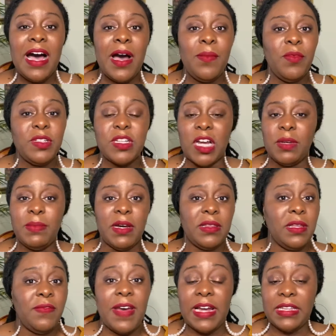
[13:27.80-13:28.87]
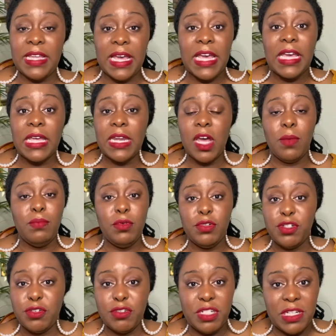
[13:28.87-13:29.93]
We talked about the fact that it can help
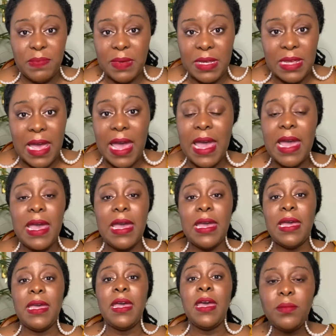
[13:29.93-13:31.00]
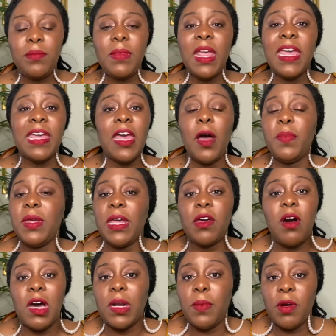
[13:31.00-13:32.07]
boost your GPA. It can help you get
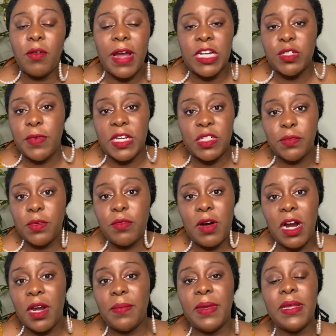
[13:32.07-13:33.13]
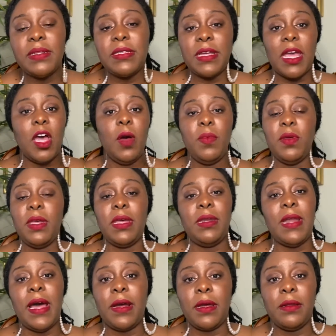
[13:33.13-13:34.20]
caught up on graduation requirements. It can help you get
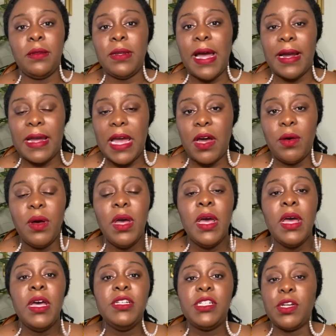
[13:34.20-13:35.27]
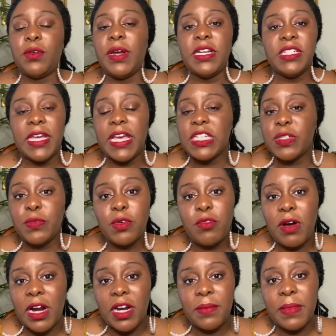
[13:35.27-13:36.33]
knock out general education
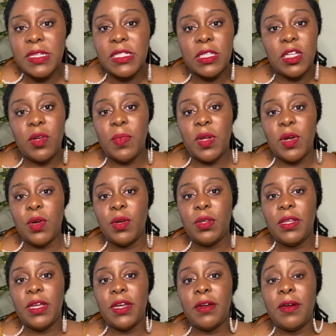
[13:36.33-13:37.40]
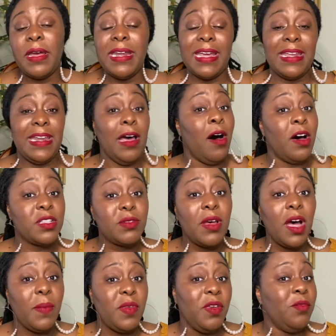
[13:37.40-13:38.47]
requirements a little bit earlier. And it can also
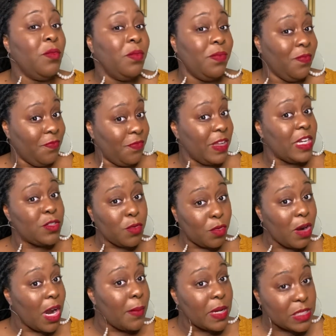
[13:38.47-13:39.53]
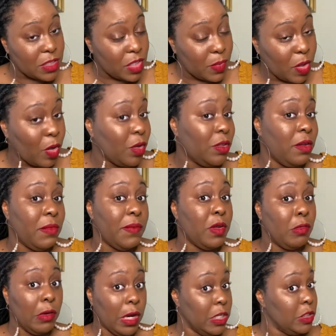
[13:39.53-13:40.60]
help you finish requirements a little bit earlier, maybe
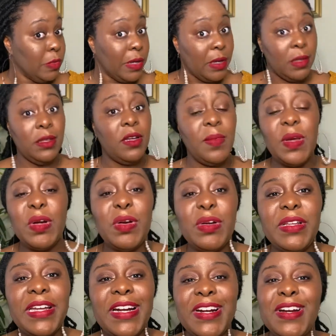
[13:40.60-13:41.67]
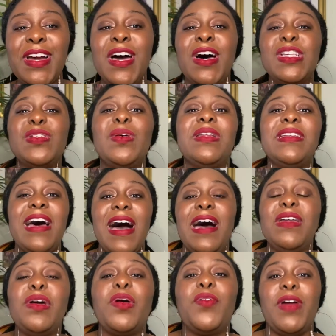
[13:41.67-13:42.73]
graduate a little bit earlier. So a lot
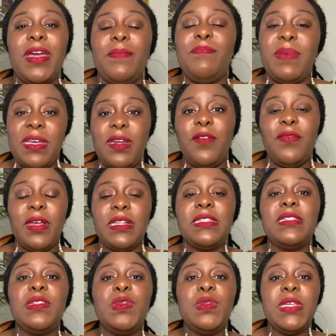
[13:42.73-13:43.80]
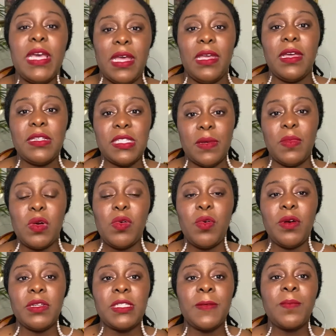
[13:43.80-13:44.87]
of great benefits to taking a summer
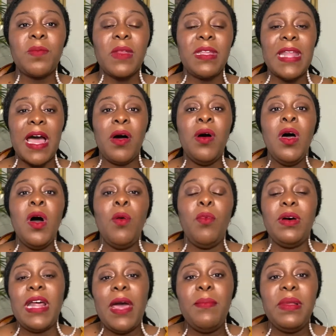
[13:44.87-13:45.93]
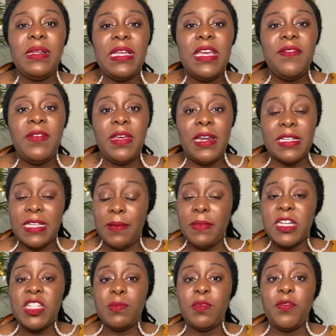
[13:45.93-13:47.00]
course. Now, what I believe in, as I
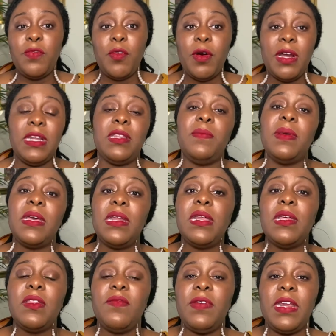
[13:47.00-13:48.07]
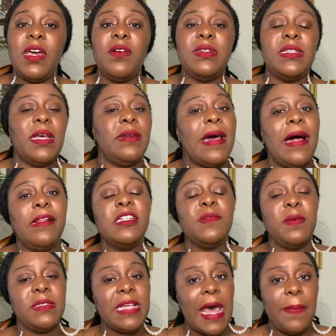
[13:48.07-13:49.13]
mentioned beforehand at the beginning of the video, is that knowledge
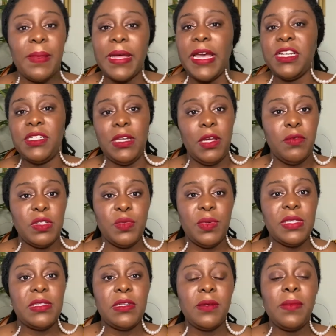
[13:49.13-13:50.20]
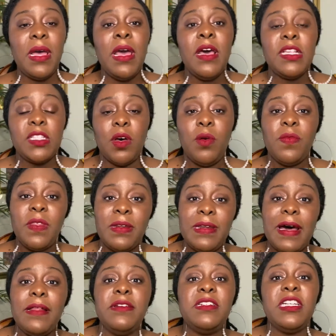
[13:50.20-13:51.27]
plus application equals wisdom. So the
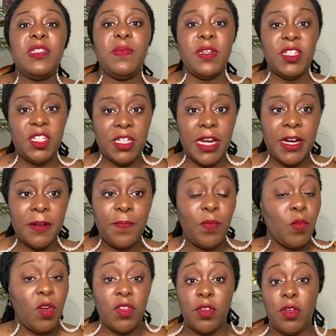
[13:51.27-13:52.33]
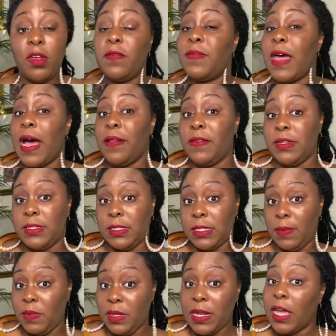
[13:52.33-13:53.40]
knowledge has been shared, whether or not this is
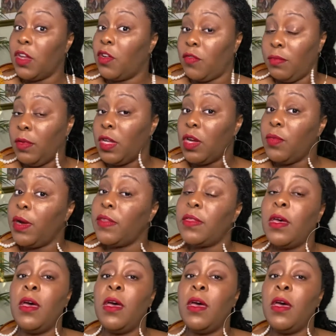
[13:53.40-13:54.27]
something that you're familiar with.